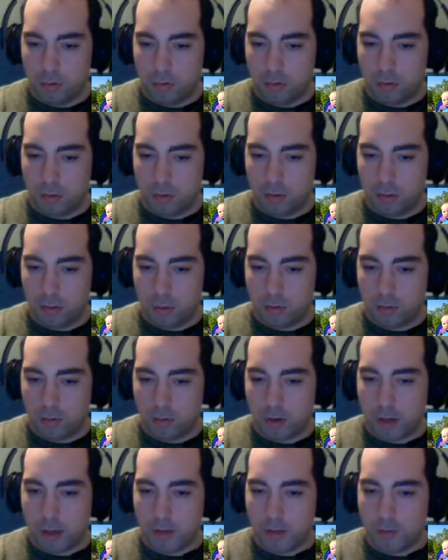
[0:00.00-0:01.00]

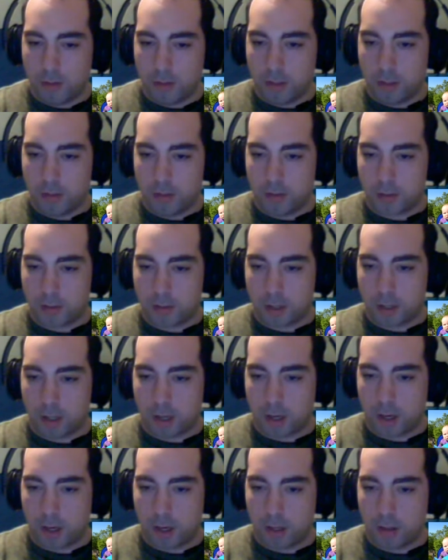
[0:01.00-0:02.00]
arrive at this
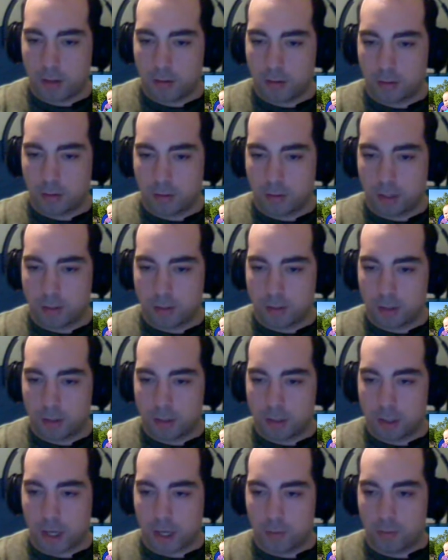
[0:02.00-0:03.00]

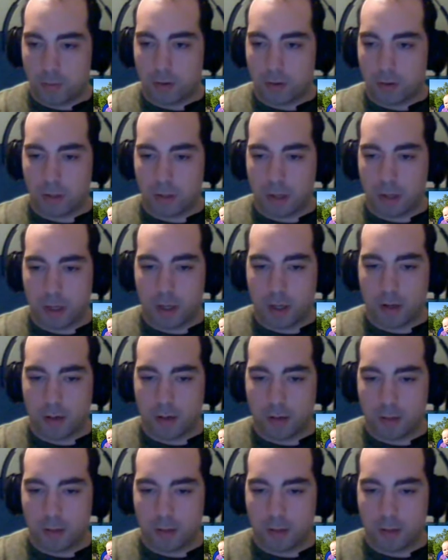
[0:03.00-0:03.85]
chapel, and